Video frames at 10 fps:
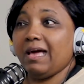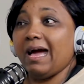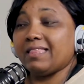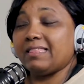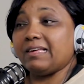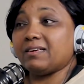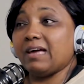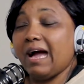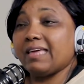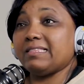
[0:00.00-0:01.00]
I
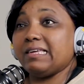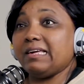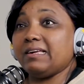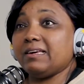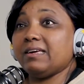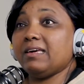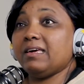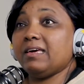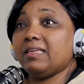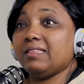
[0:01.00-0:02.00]
think
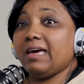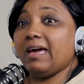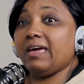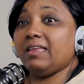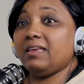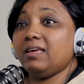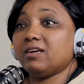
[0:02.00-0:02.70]
that,